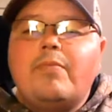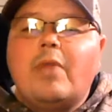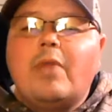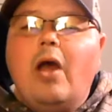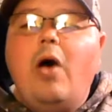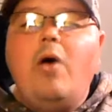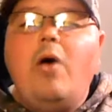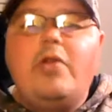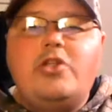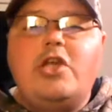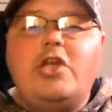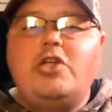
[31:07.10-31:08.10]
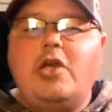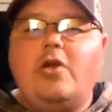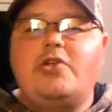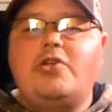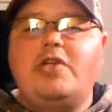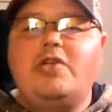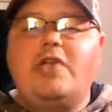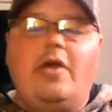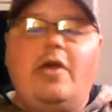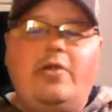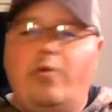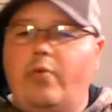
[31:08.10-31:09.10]
Oh, the JJRCs, yeah,
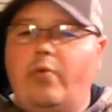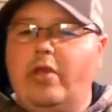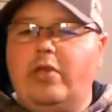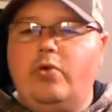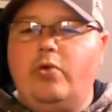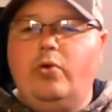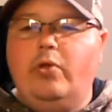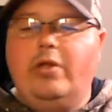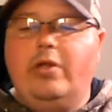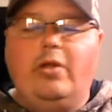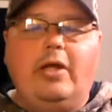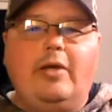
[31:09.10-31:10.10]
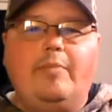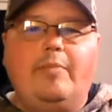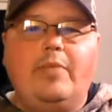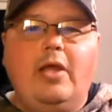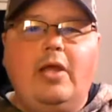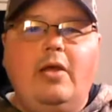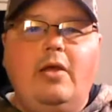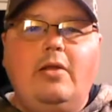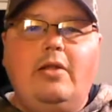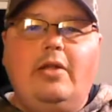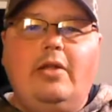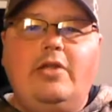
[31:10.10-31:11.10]
they're really cool little
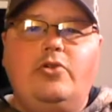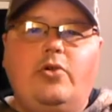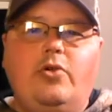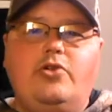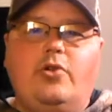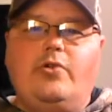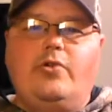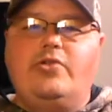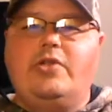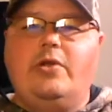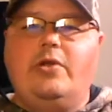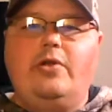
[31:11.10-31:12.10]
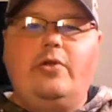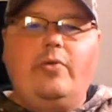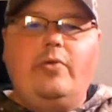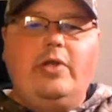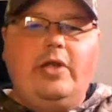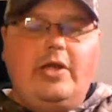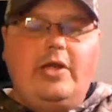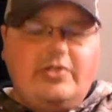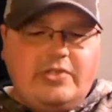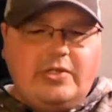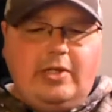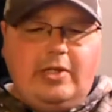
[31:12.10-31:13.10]
indoor drones. They're really
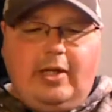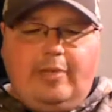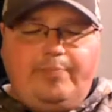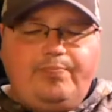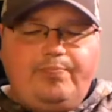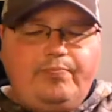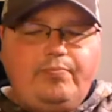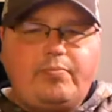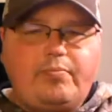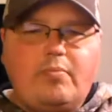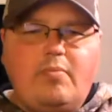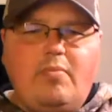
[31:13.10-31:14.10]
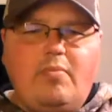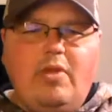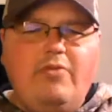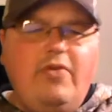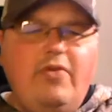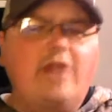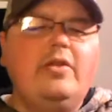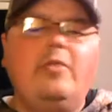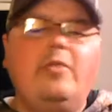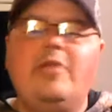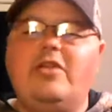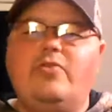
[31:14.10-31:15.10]
nice. Fun little
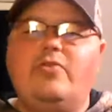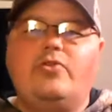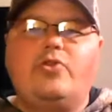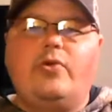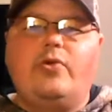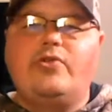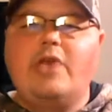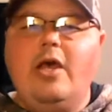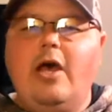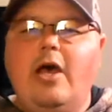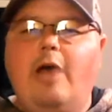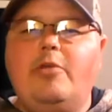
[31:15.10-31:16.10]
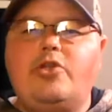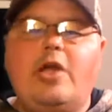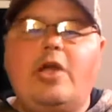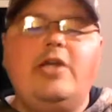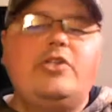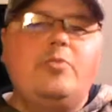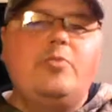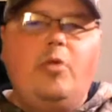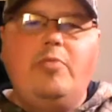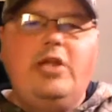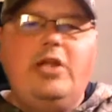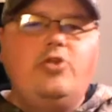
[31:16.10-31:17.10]
mini drones. I'm gonna try and get some more
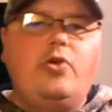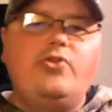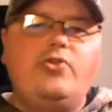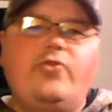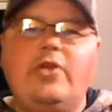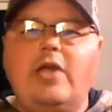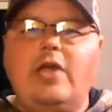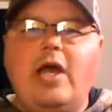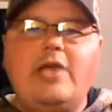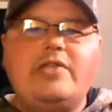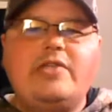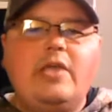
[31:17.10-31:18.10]
mini drones for you guys